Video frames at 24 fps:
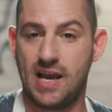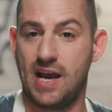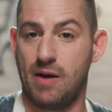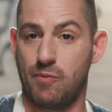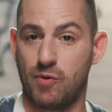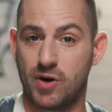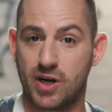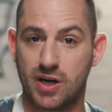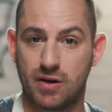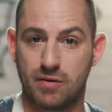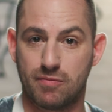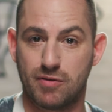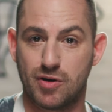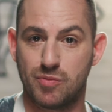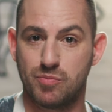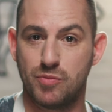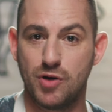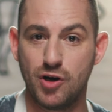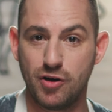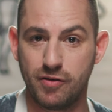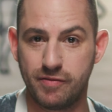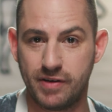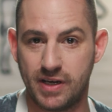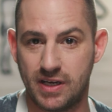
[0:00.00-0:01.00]
and we're gonna
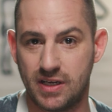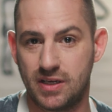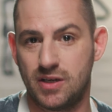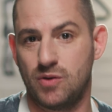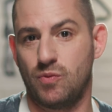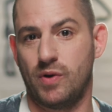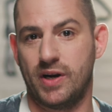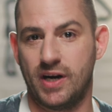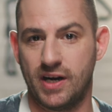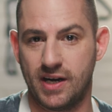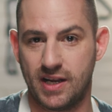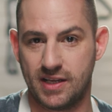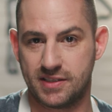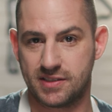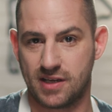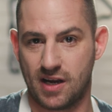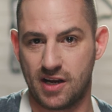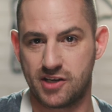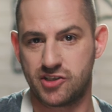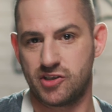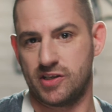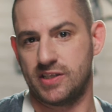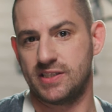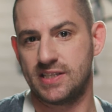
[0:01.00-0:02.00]
remove it when it hits
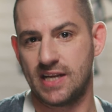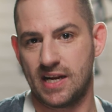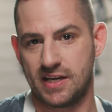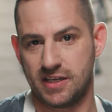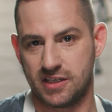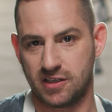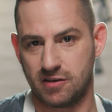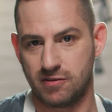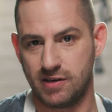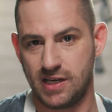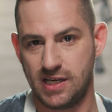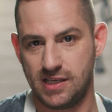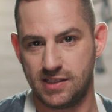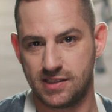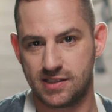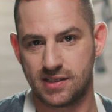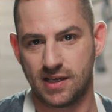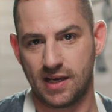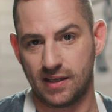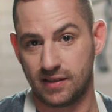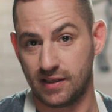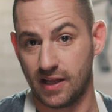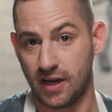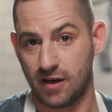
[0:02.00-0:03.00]
110 degrees
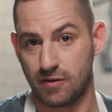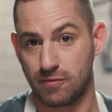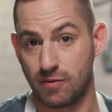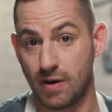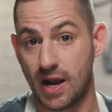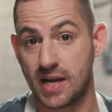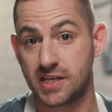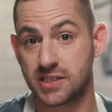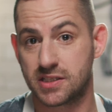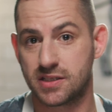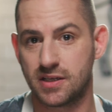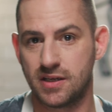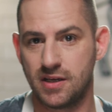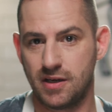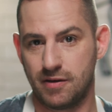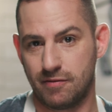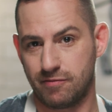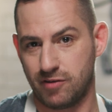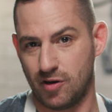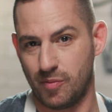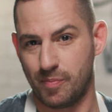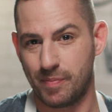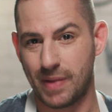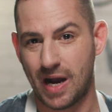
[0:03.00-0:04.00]
and let it rest
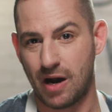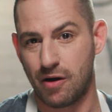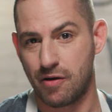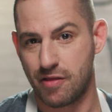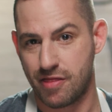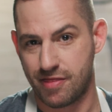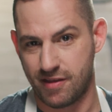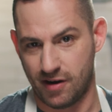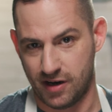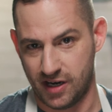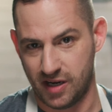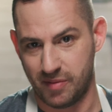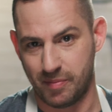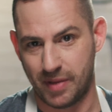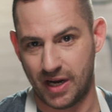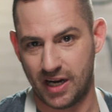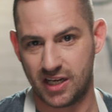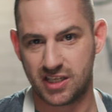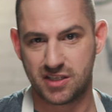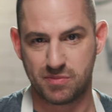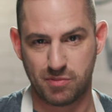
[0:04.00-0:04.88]
for about 30 minutes